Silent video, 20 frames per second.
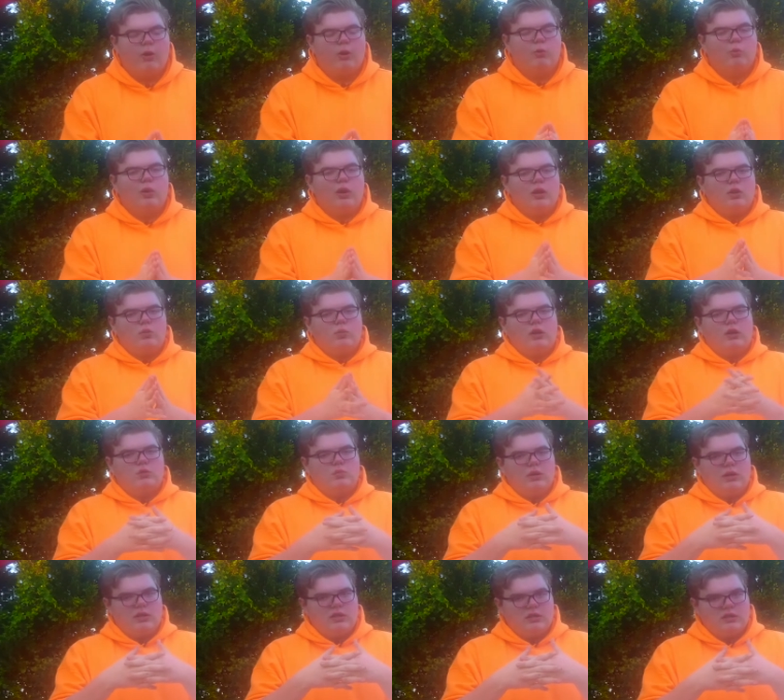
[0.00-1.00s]
And one of the ways
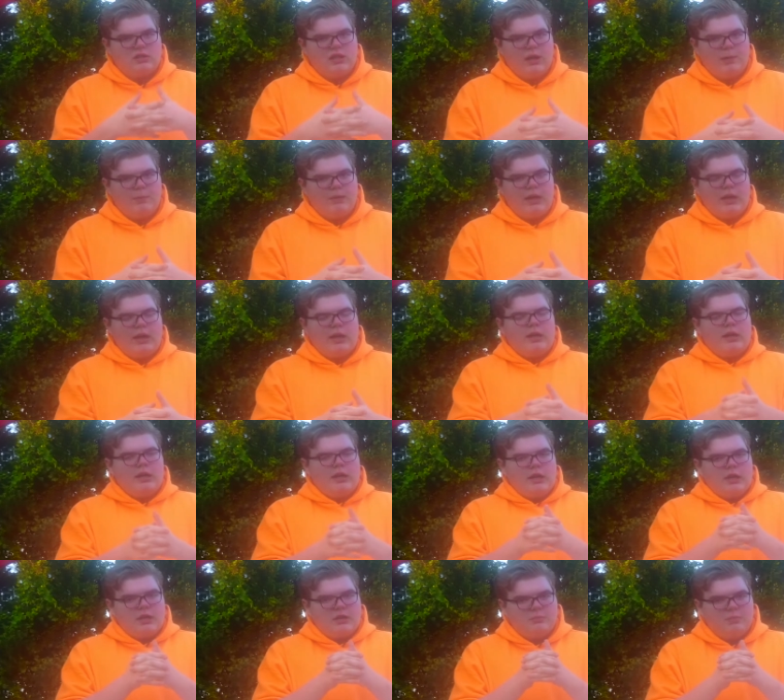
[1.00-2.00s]
we can stop that
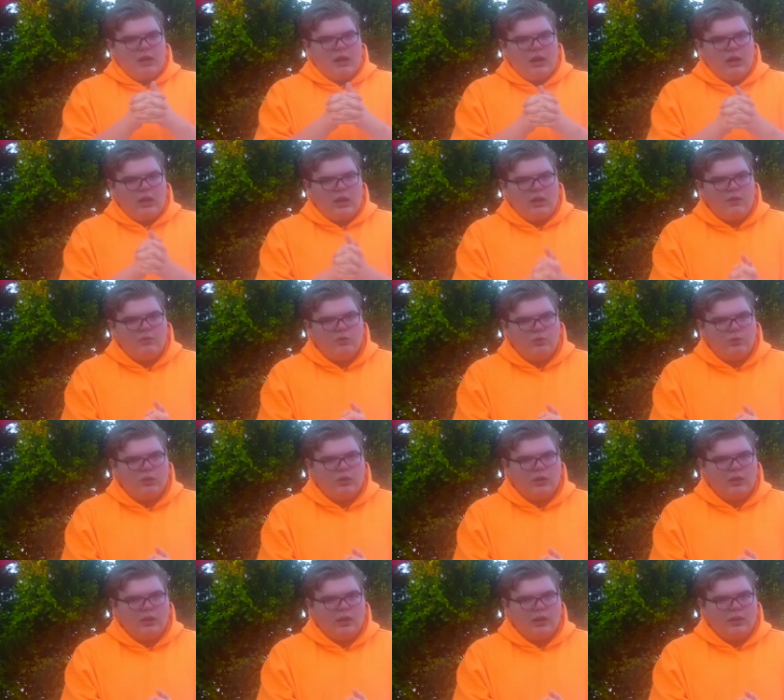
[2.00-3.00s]
is by loving
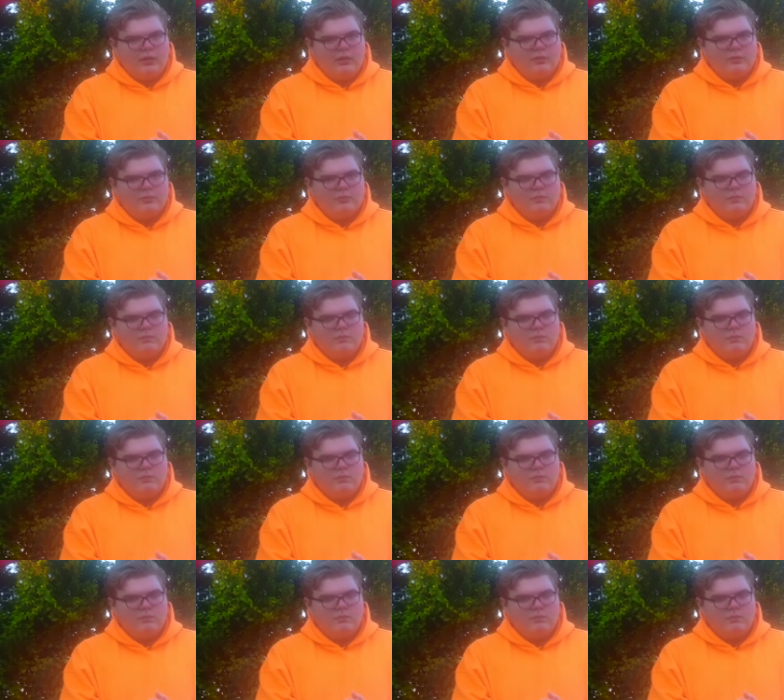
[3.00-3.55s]
one another,